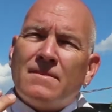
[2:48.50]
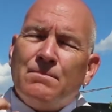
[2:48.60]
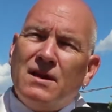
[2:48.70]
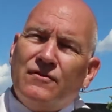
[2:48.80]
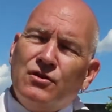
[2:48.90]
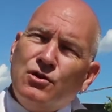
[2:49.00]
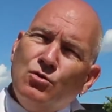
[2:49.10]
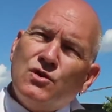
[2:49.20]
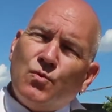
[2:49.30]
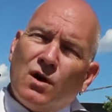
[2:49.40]
But if you
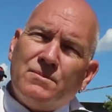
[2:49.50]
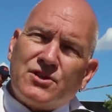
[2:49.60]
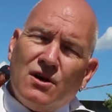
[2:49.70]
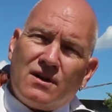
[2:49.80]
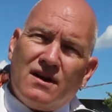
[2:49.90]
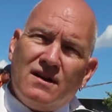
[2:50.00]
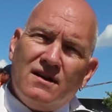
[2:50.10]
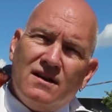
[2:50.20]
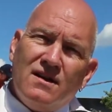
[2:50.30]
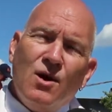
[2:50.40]
use warm soda,
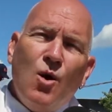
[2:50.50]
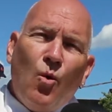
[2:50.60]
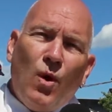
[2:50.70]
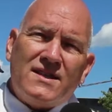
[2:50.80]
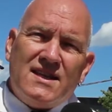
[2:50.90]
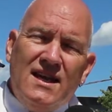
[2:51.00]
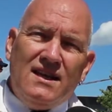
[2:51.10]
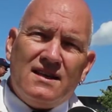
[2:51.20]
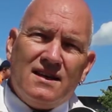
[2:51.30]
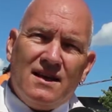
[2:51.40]
what's
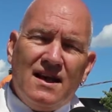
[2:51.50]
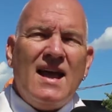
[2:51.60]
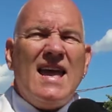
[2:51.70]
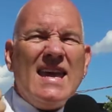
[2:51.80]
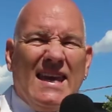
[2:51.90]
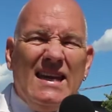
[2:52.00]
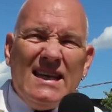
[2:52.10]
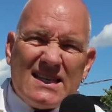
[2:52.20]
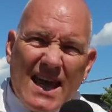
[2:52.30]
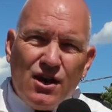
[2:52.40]
heat? Heat
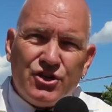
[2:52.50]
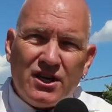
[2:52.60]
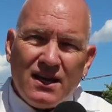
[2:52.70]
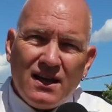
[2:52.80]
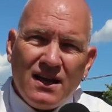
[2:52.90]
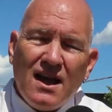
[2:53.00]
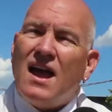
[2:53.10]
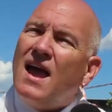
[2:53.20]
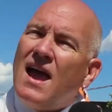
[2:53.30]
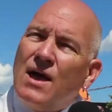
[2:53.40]
is energy.
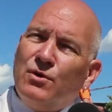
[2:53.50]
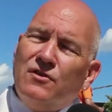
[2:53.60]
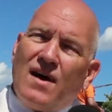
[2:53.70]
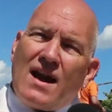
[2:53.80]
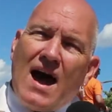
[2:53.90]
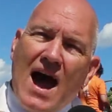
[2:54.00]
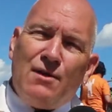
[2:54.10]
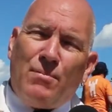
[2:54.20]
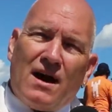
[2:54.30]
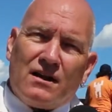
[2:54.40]
And when you've got a
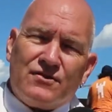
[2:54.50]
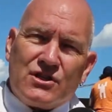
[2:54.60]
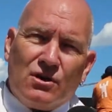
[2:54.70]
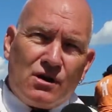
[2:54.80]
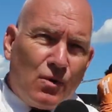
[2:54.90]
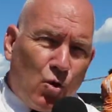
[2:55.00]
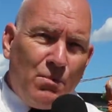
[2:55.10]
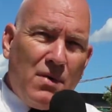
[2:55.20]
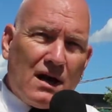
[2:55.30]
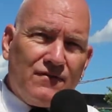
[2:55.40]
hot bottle of soda or a
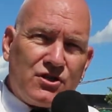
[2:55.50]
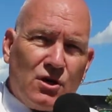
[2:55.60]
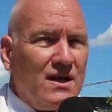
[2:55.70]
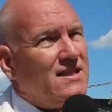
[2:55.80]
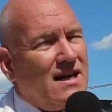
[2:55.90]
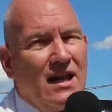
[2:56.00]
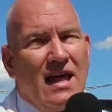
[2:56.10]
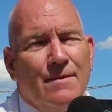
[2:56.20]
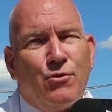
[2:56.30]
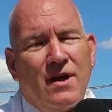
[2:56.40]
warm bottle of soda, it's got a
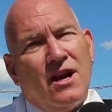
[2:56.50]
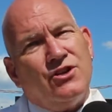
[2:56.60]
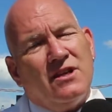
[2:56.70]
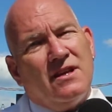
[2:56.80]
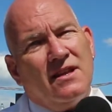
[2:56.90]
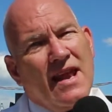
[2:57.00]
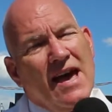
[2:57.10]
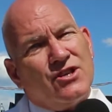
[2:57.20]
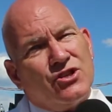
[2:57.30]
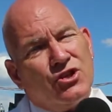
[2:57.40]
lot more energy than
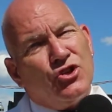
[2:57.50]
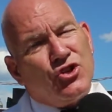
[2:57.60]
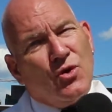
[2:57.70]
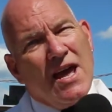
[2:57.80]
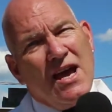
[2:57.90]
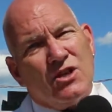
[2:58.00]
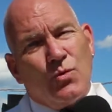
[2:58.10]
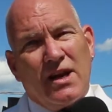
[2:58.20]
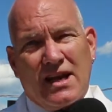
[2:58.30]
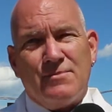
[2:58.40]
the soda has
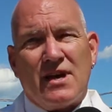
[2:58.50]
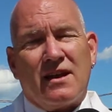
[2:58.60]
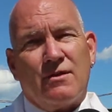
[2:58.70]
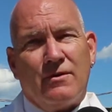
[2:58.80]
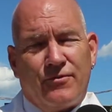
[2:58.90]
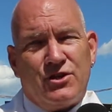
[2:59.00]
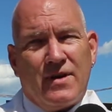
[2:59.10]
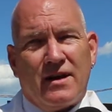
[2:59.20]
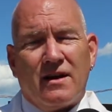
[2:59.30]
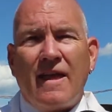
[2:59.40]
when it comes out of the
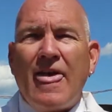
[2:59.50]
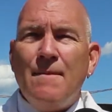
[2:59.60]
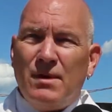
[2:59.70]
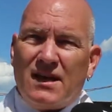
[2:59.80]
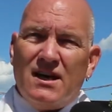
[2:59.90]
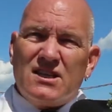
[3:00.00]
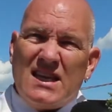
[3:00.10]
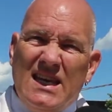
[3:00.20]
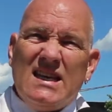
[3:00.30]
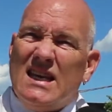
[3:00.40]
refrigerator, because
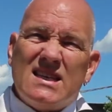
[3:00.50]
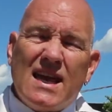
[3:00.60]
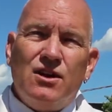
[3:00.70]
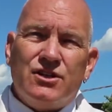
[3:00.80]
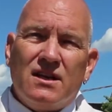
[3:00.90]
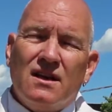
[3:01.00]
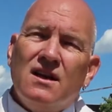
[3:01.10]
heat is energy.